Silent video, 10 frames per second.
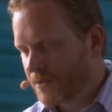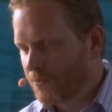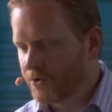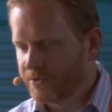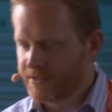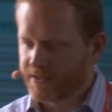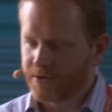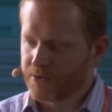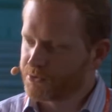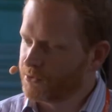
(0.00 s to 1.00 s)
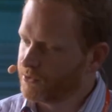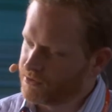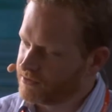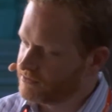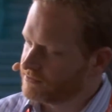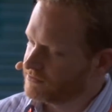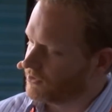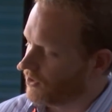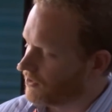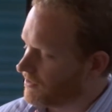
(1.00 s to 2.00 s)
we don't need to go through
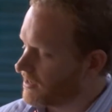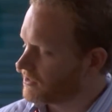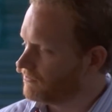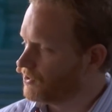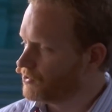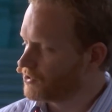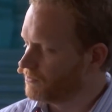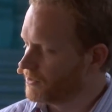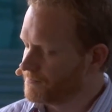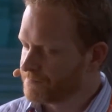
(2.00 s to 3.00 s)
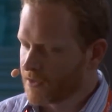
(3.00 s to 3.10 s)
all of that confusion, but